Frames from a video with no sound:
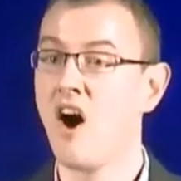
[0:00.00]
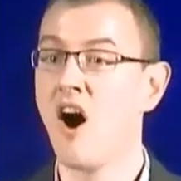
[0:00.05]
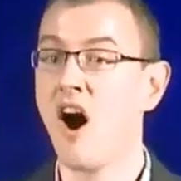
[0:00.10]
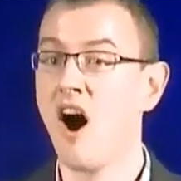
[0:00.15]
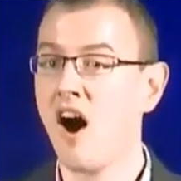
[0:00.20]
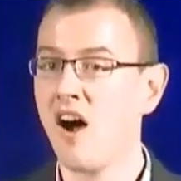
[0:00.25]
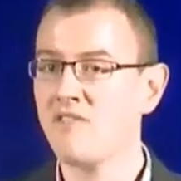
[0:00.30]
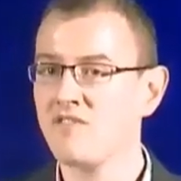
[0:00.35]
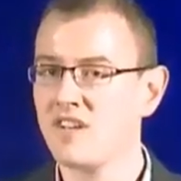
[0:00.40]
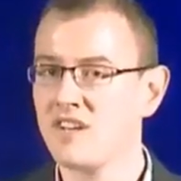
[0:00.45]

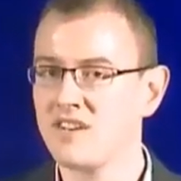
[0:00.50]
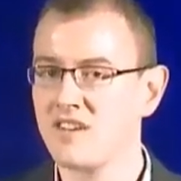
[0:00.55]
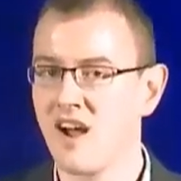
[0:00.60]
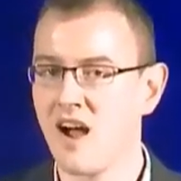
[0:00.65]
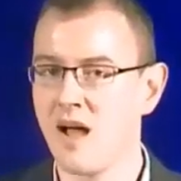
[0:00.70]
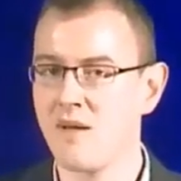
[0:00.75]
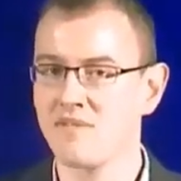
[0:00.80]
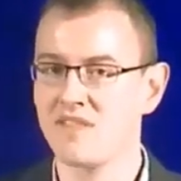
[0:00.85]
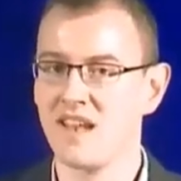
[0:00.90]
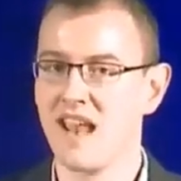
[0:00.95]

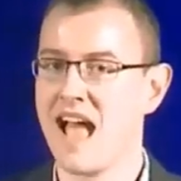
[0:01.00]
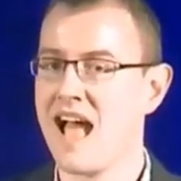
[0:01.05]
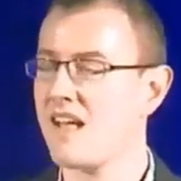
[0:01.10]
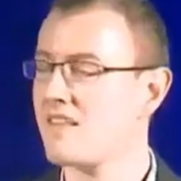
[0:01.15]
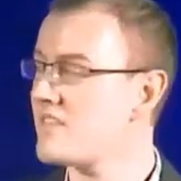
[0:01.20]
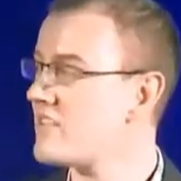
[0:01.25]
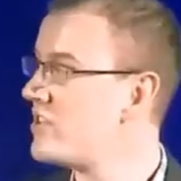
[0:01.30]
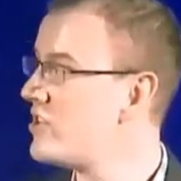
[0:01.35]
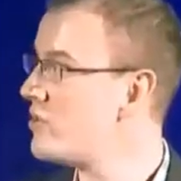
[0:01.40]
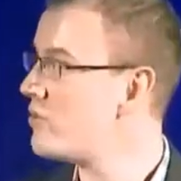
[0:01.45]
oftentimes it
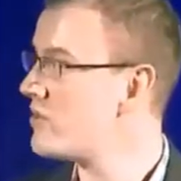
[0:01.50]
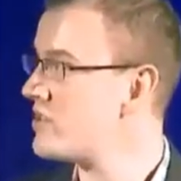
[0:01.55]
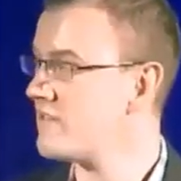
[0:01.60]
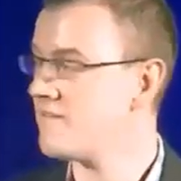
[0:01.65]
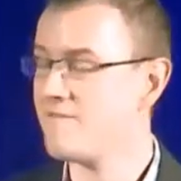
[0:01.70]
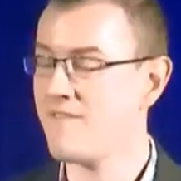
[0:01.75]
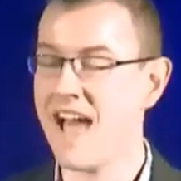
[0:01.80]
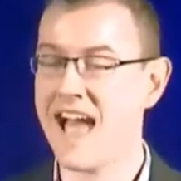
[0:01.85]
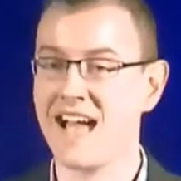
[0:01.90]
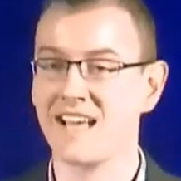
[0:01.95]
has to do with the
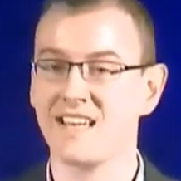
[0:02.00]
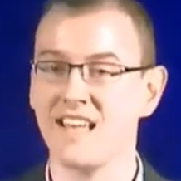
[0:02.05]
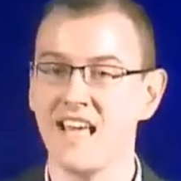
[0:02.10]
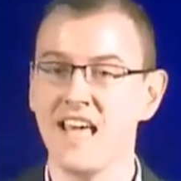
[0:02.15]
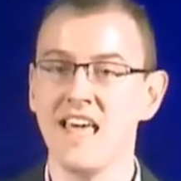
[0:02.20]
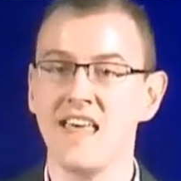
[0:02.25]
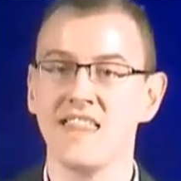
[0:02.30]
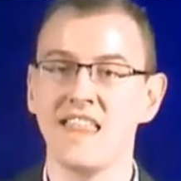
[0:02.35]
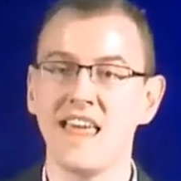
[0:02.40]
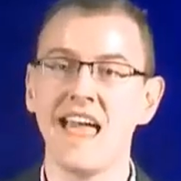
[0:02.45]
fact
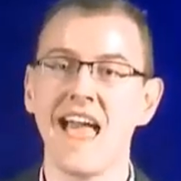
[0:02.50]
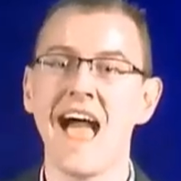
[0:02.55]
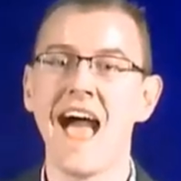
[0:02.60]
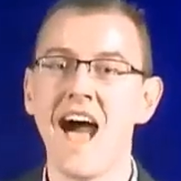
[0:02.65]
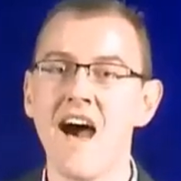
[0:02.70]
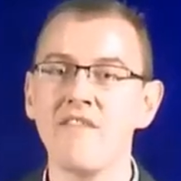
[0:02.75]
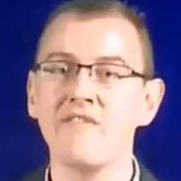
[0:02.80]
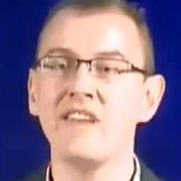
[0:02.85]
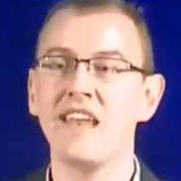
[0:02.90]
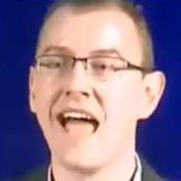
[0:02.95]
they
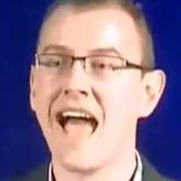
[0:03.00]
haven't